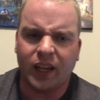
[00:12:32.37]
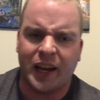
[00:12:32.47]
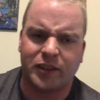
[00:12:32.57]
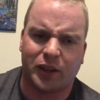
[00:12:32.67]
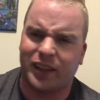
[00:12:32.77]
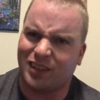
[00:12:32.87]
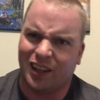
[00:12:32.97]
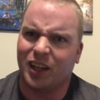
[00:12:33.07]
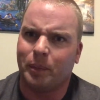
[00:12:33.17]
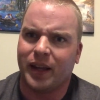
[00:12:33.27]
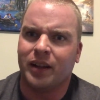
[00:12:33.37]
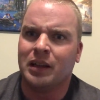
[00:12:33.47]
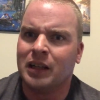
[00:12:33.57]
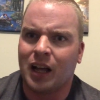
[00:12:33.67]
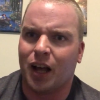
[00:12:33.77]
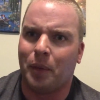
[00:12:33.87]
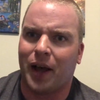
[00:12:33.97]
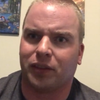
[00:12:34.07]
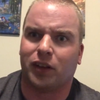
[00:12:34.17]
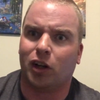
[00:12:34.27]
And so that's a little bit
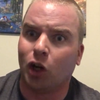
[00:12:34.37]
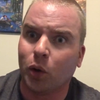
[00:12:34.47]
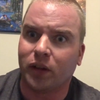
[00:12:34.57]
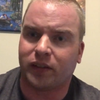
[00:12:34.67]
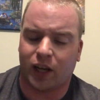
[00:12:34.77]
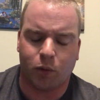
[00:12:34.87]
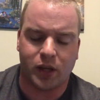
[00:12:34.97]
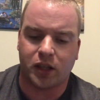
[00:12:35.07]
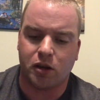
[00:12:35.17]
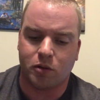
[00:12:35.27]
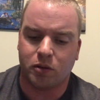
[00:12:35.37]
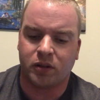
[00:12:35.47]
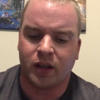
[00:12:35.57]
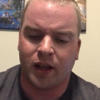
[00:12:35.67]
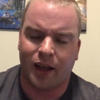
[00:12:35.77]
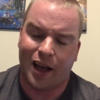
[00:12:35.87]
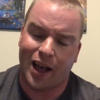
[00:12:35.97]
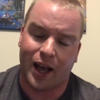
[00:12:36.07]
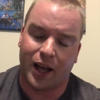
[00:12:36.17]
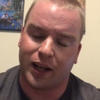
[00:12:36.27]
about the lures that we use.
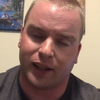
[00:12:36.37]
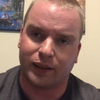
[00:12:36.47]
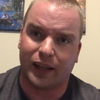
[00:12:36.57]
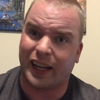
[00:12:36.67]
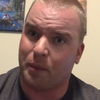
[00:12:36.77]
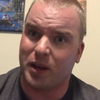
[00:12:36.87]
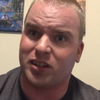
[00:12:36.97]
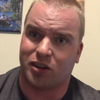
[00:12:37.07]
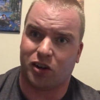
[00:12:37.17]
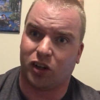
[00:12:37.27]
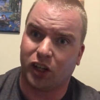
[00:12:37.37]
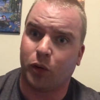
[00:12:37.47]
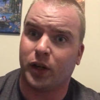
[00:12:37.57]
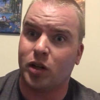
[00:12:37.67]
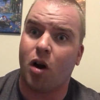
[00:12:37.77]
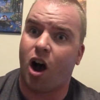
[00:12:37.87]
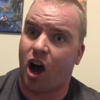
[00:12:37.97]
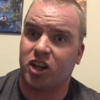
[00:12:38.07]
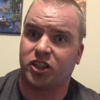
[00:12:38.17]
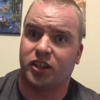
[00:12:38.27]
Like I mentioned earlier, we do
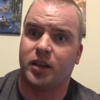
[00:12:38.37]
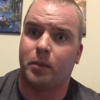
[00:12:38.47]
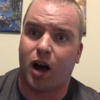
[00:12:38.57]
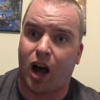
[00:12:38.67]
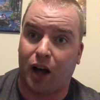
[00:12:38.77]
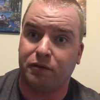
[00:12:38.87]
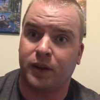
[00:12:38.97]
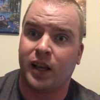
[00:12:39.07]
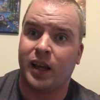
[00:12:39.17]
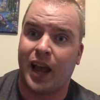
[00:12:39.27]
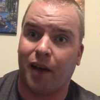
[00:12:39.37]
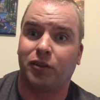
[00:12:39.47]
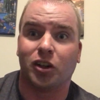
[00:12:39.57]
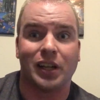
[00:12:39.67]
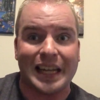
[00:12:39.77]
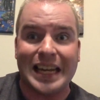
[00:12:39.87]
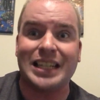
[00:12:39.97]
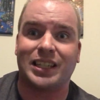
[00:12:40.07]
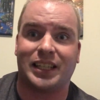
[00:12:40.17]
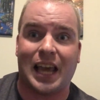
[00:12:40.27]
auction them off after
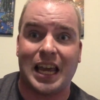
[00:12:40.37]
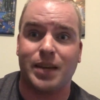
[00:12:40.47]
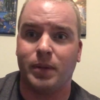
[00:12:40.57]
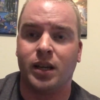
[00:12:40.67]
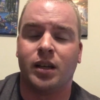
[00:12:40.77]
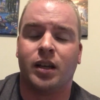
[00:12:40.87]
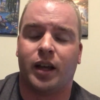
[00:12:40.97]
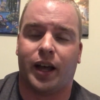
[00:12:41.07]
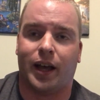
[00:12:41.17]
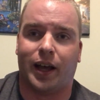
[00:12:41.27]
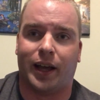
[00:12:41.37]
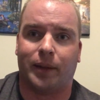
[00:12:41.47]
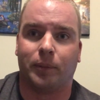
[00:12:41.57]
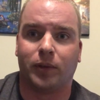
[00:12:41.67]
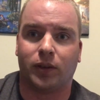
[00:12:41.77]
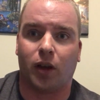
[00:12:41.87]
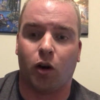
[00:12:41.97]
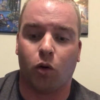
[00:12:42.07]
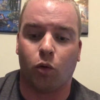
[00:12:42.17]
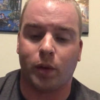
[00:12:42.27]
each game.
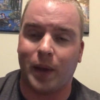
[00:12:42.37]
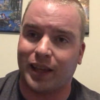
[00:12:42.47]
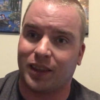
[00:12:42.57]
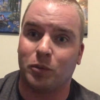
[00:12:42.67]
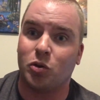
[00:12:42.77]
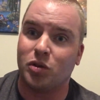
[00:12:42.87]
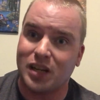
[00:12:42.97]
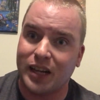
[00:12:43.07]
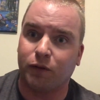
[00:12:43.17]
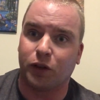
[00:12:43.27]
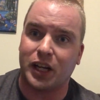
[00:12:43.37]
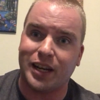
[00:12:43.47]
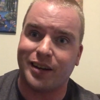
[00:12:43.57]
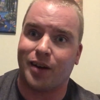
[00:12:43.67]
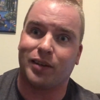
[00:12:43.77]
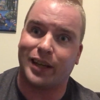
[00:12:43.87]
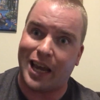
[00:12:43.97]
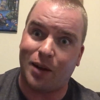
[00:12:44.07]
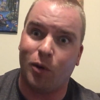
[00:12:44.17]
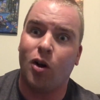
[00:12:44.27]
So we make them unique for each and every
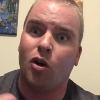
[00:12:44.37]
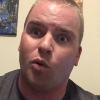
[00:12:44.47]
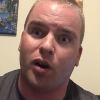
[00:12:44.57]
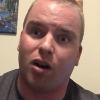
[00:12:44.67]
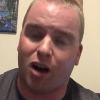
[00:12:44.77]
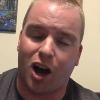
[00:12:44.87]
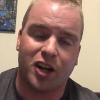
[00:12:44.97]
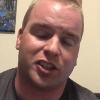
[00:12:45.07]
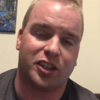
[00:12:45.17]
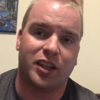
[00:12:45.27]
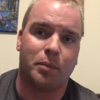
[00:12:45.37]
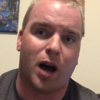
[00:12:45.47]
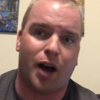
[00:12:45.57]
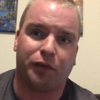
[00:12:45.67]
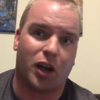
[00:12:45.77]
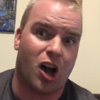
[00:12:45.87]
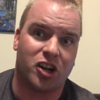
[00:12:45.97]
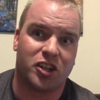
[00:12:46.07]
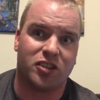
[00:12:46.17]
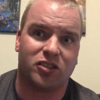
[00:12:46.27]
game. We'll auction them off. The
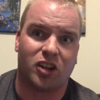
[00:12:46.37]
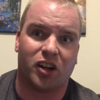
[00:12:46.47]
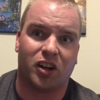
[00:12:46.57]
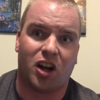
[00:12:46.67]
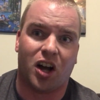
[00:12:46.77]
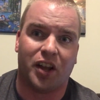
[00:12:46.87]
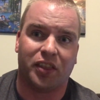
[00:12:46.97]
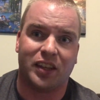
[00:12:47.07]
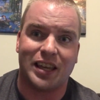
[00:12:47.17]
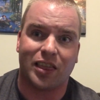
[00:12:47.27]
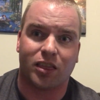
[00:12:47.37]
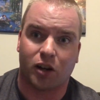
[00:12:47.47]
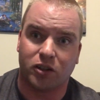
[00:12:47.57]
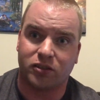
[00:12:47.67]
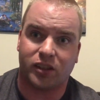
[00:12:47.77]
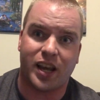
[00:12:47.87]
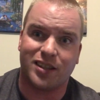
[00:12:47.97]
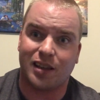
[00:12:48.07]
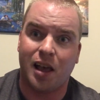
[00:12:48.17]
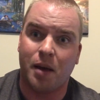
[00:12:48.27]
auctions start on the
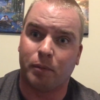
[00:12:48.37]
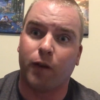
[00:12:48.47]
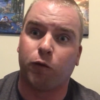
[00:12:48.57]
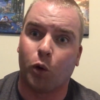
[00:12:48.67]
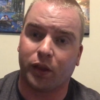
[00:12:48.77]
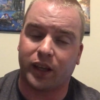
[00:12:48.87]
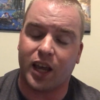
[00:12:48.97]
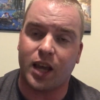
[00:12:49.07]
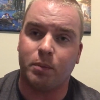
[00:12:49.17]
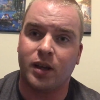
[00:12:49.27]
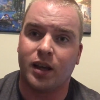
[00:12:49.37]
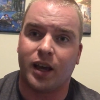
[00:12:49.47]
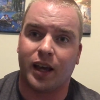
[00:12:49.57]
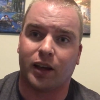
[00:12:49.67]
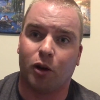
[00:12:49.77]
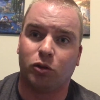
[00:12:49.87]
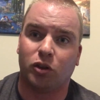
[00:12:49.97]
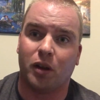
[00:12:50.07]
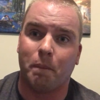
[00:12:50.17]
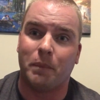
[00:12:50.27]
Thursdays before the game and go
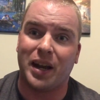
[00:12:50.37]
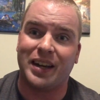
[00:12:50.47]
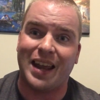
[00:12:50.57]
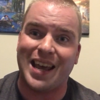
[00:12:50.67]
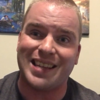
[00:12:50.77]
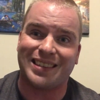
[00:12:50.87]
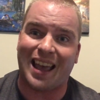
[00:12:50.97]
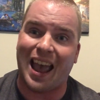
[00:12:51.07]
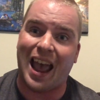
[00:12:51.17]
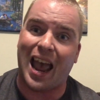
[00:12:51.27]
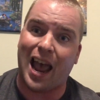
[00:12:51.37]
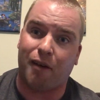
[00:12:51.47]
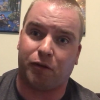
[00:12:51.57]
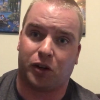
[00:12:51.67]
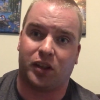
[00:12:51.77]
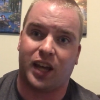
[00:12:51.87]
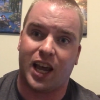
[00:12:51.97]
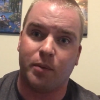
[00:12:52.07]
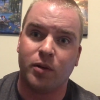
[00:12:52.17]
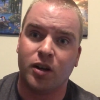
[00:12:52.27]
to the Mondays after the
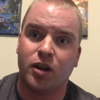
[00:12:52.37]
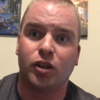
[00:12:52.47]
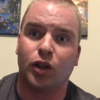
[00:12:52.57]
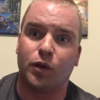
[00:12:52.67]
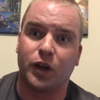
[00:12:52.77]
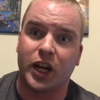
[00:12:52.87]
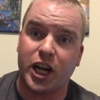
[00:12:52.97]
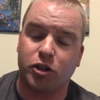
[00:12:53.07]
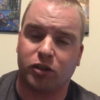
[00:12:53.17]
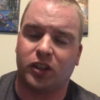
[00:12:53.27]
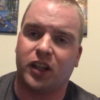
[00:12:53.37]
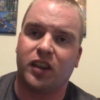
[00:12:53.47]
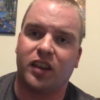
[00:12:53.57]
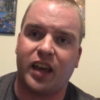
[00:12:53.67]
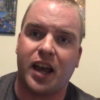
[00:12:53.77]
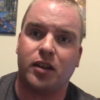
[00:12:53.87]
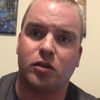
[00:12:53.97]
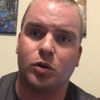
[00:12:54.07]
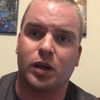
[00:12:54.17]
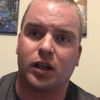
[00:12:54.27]
game. So if you're interested in that,
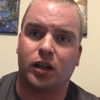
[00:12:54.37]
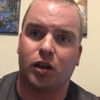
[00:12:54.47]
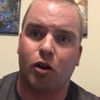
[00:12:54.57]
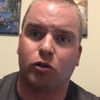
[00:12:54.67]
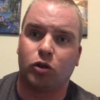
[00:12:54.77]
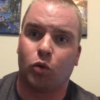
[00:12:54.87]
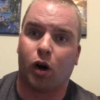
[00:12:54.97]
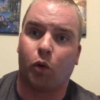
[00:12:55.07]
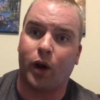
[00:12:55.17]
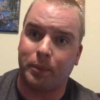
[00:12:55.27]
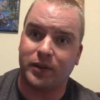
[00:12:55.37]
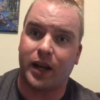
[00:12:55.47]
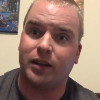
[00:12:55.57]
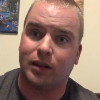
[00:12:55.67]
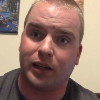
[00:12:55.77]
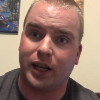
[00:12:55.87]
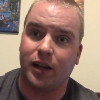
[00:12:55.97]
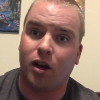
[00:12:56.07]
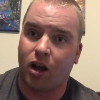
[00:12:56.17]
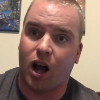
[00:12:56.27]
you can go to our website,
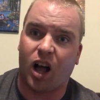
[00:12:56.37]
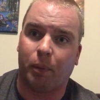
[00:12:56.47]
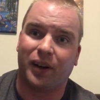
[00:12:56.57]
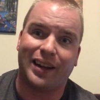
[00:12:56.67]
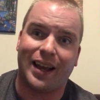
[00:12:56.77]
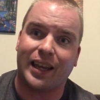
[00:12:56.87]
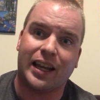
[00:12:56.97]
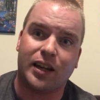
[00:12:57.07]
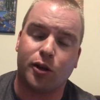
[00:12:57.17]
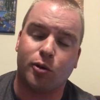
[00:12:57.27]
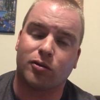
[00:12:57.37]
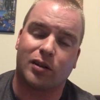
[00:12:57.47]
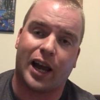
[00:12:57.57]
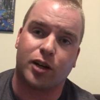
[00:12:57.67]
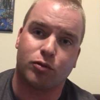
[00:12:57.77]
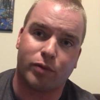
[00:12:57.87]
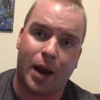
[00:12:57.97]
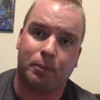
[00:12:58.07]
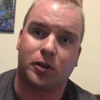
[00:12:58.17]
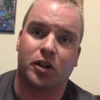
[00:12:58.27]
again,
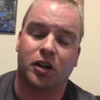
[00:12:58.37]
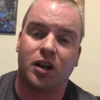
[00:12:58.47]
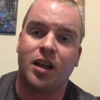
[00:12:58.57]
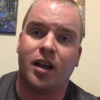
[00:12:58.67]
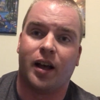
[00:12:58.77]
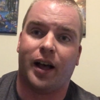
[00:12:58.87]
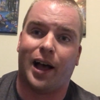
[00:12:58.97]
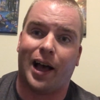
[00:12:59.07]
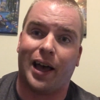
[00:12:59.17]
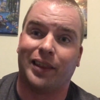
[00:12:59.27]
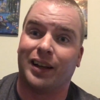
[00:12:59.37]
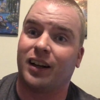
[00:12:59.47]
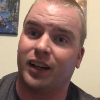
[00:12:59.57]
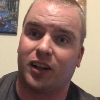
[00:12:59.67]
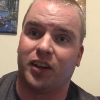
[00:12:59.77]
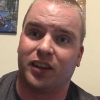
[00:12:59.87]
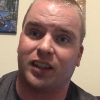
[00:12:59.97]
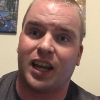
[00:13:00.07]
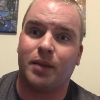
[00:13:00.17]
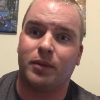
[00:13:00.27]
auburn.edu/raptor, and then click on the
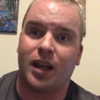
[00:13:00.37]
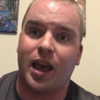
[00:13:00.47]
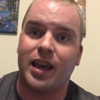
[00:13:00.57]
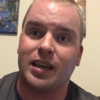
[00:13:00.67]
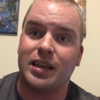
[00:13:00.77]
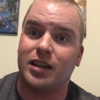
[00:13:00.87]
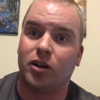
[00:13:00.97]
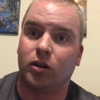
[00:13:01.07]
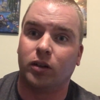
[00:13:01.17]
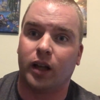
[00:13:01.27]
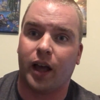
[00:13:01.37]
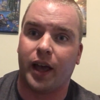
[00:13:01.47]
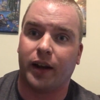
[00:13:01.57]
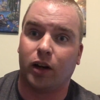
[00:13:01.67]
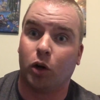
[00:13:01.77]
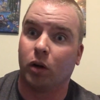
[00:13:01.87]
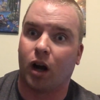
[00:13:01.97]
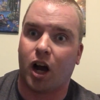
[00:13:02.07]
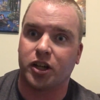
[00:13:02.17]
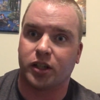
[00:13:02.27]
Game Day Eagle and Lure
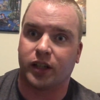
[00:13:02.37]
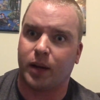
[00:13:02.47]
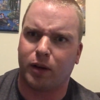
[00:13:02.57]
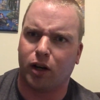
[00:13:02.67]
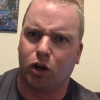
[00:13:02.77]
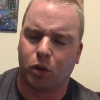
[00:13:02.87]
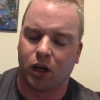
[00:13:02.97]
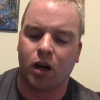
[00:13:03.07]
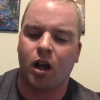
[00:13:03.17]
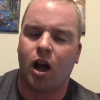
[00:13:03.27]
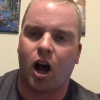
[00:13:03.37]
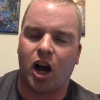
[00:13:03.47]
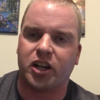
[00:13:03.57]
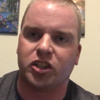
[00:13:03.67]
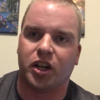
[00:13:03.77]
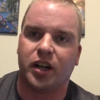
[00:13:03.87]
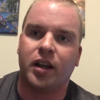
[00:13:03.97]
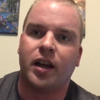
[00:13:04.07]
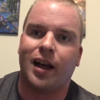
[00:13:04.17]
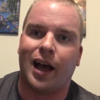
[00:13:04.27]
Auction, Game Day Lure Auction.
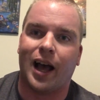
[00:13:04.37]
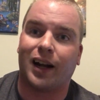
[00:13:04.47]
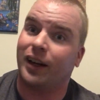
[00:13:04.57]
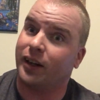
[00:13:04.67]
Click